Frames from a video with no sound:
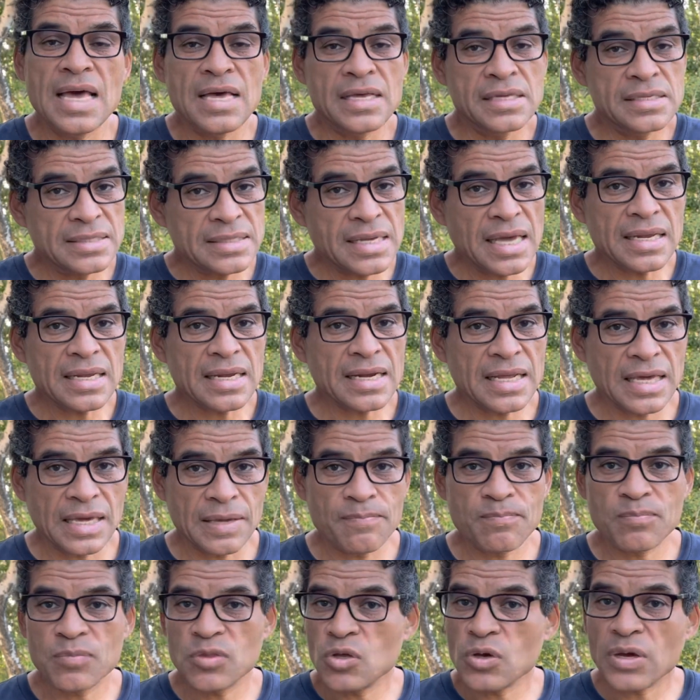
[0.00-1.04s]
Certainly
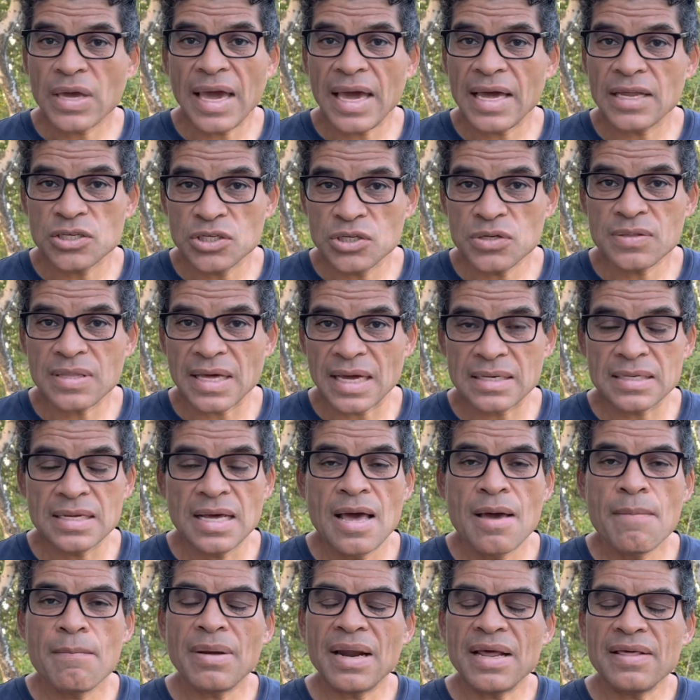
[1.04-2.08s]
you can do that,
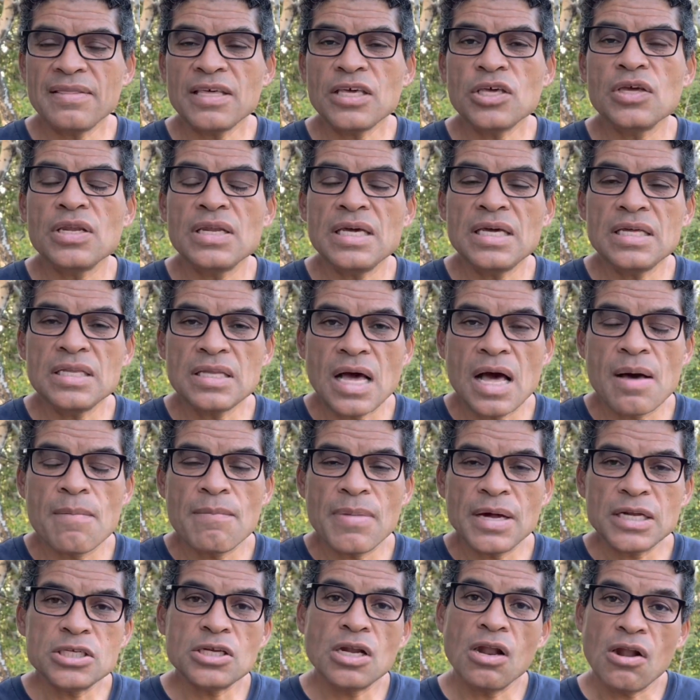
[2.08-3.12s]
but I think you need a
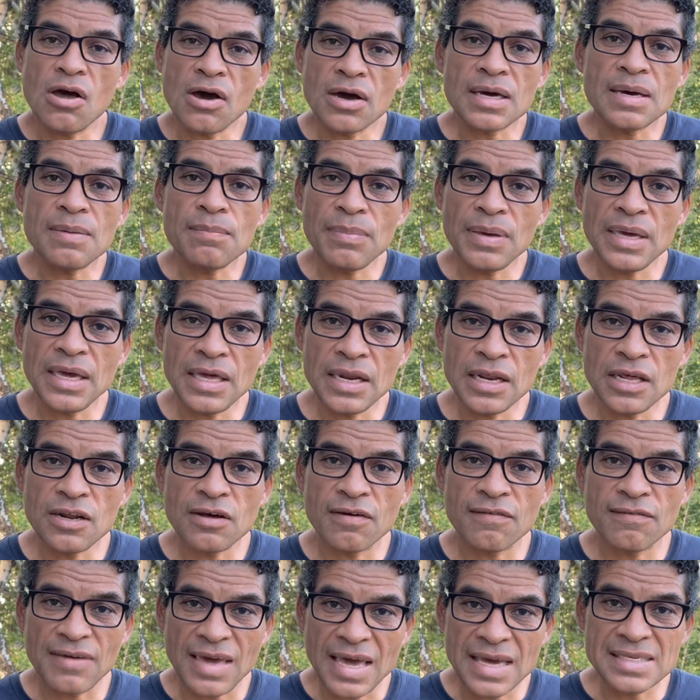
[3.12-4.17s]
much longer period of
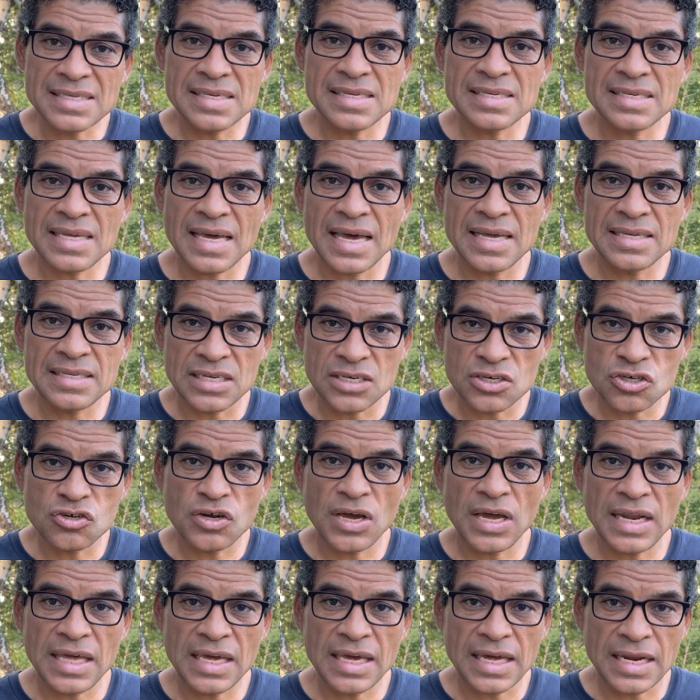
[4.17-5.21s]
exercise and
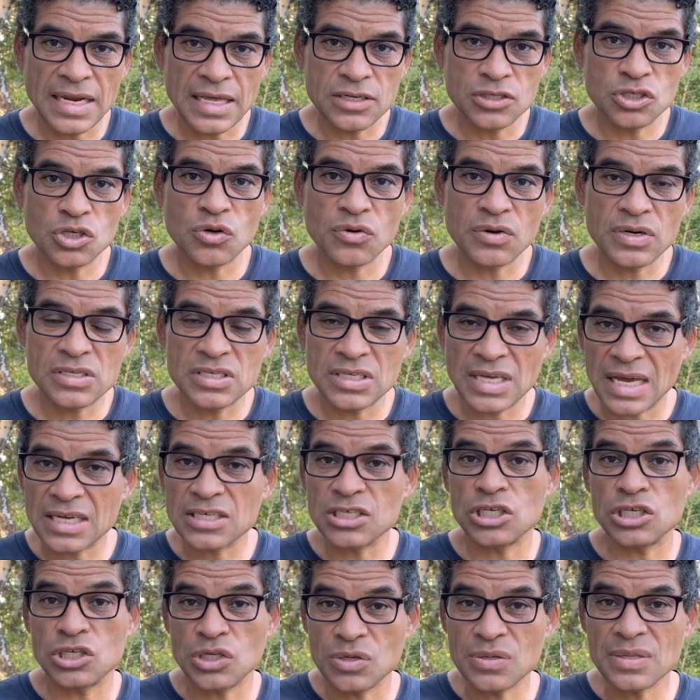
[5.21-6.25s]
training and endurance to
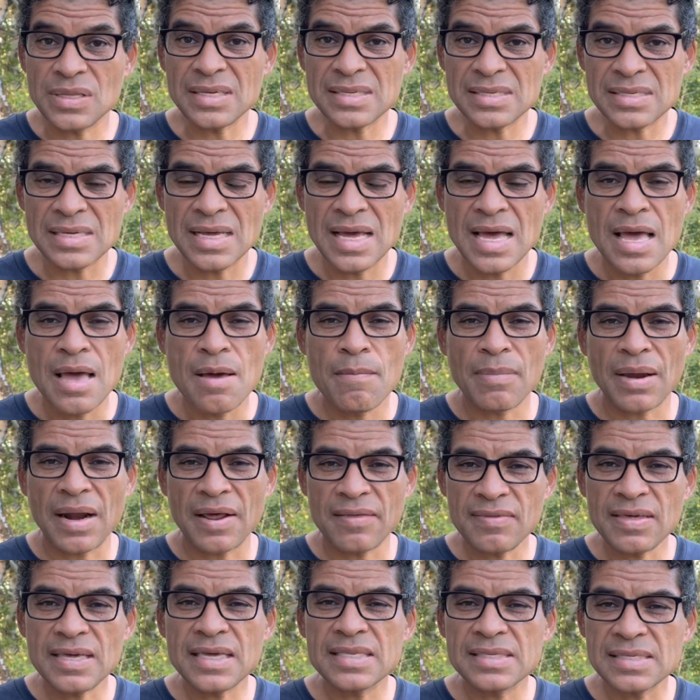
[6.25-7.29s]
actually do this. But I
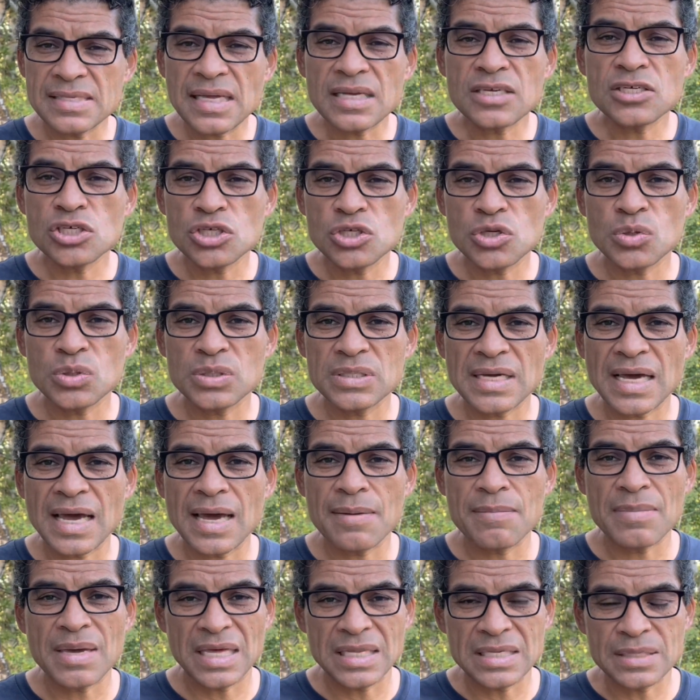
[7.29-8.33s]
think in such a short
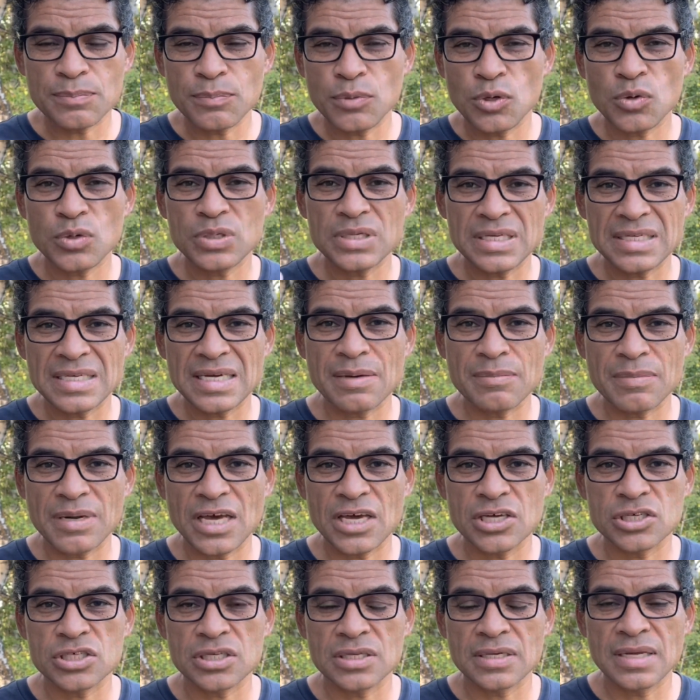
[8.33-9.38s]
time, it's pure
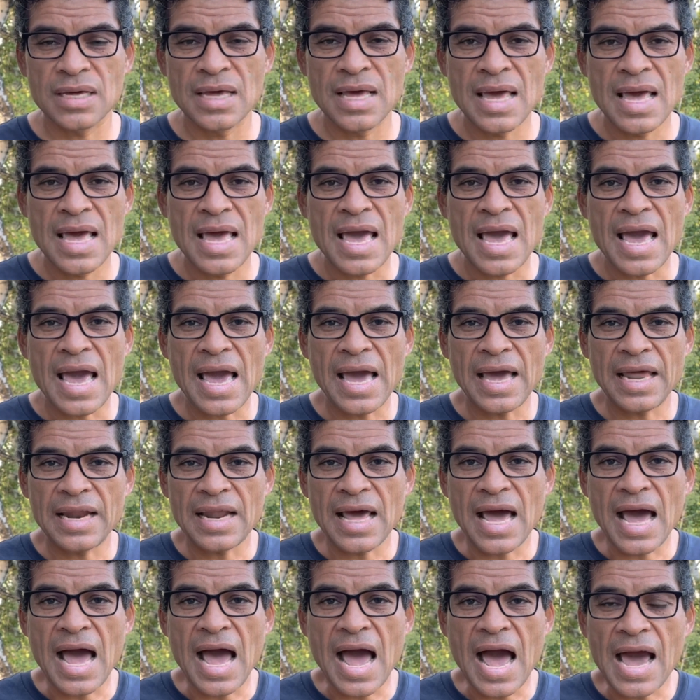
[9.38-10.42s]
determination. And
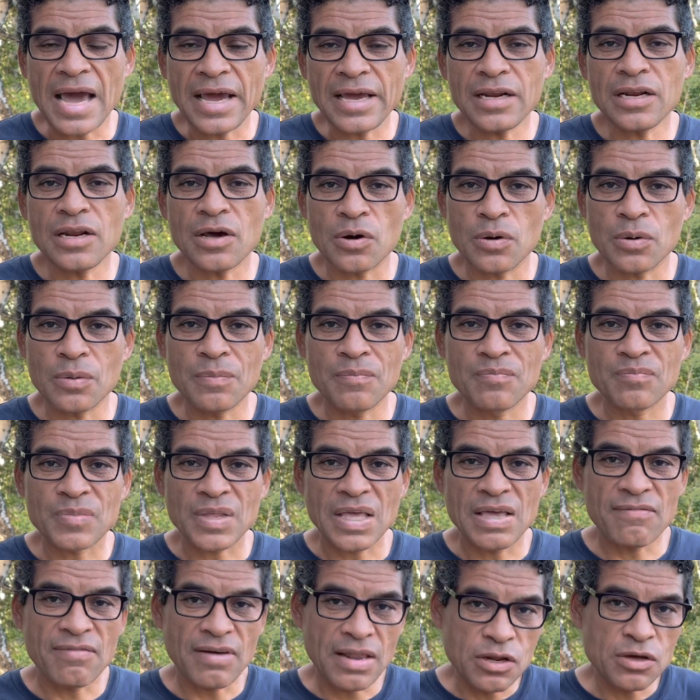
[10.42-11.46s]
I know
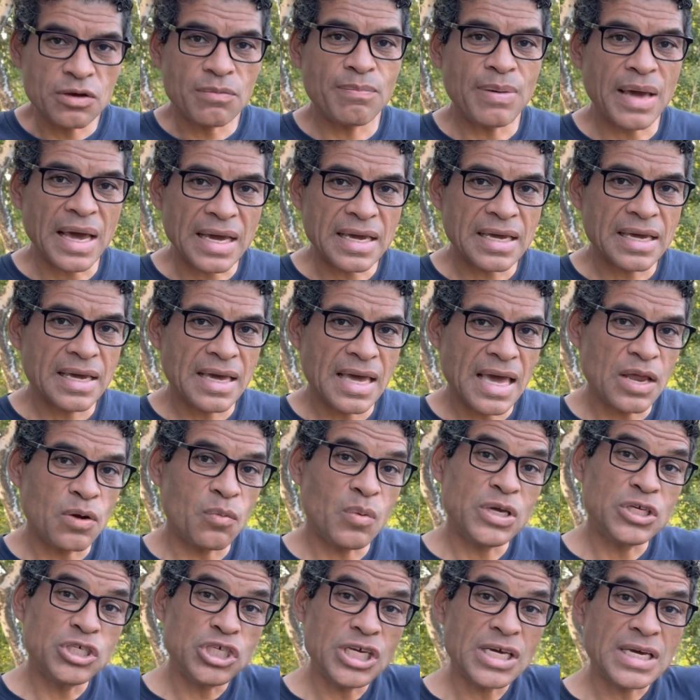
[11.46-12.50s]
if I look back at where
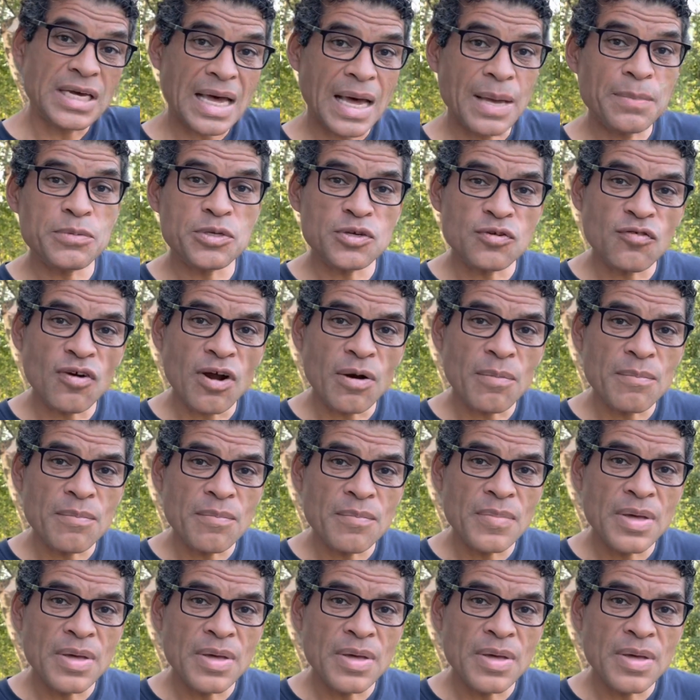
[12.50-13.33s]
she comes from